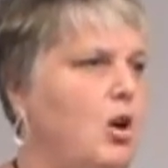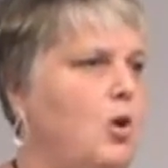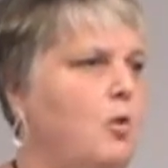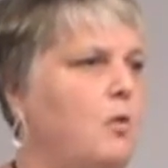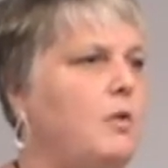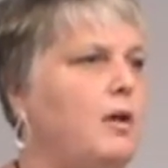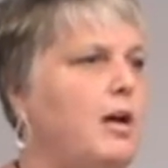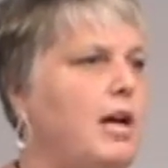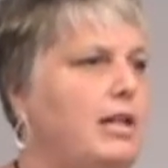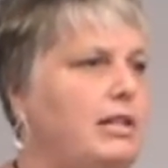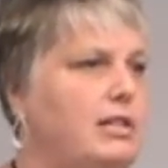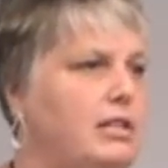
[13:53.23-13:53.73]

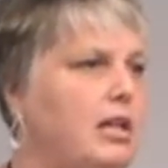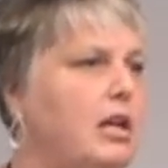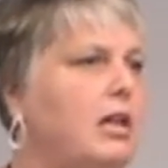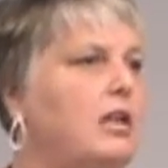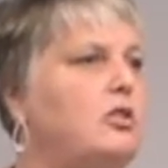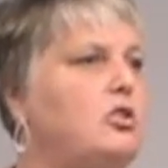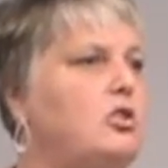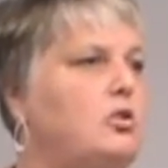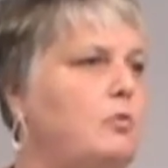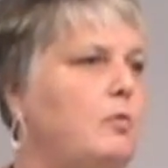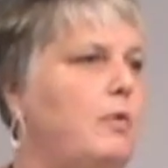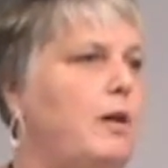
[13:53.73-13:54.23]
where I
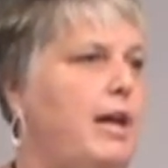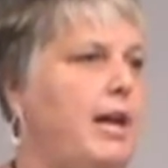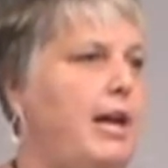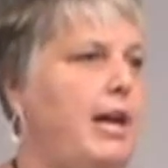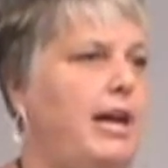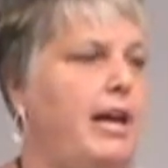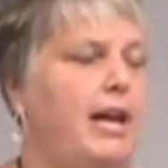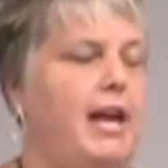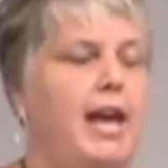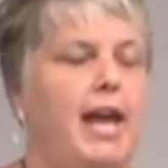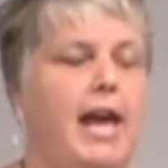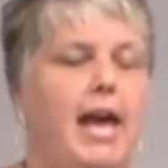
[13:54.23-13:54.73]
tucked
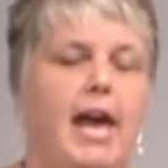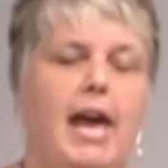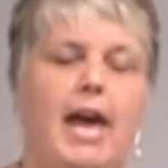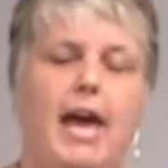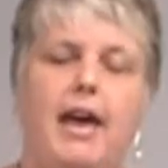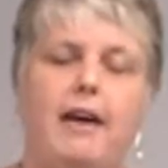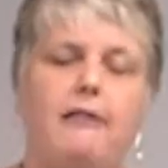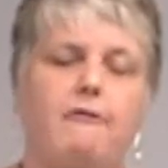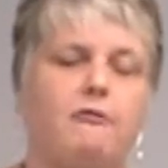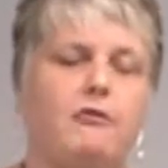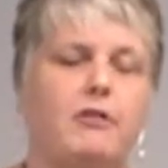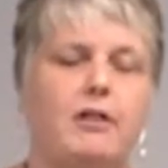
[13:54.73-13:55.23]
away
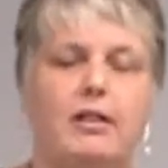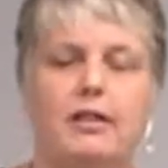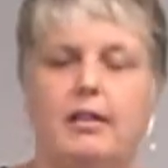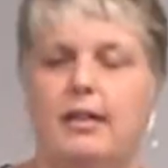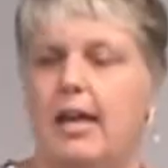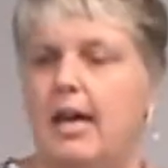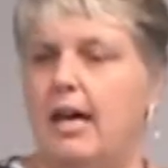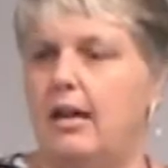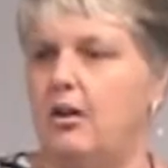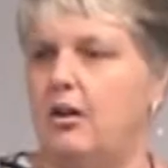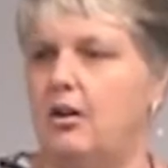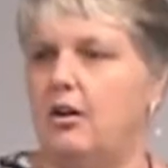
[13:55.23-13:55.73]
every
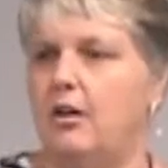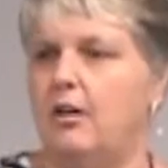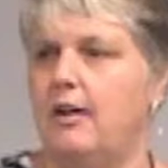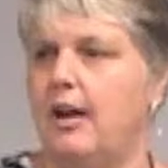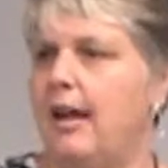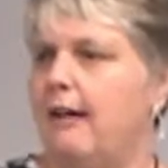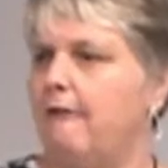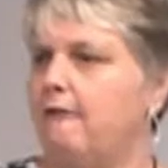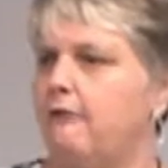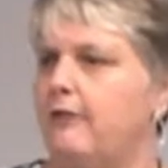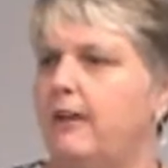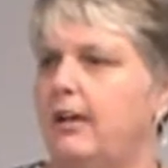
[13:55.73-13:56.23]
letter,
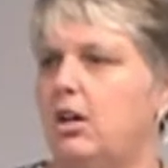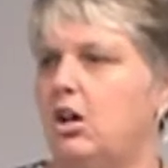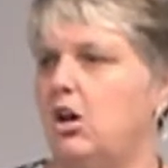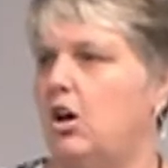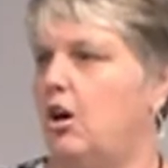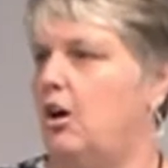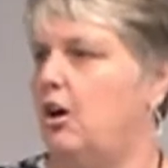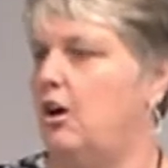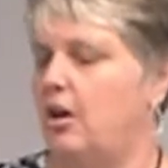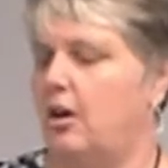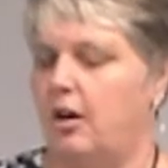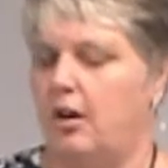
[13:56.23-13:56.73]
every
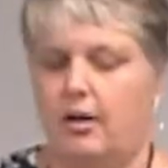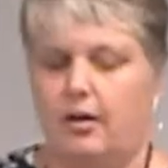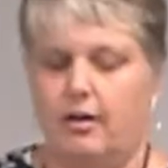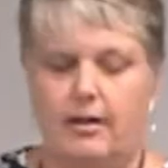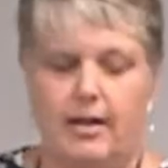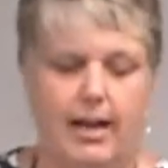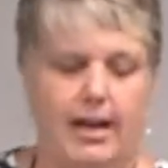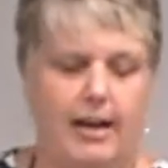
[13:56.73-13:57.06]
card,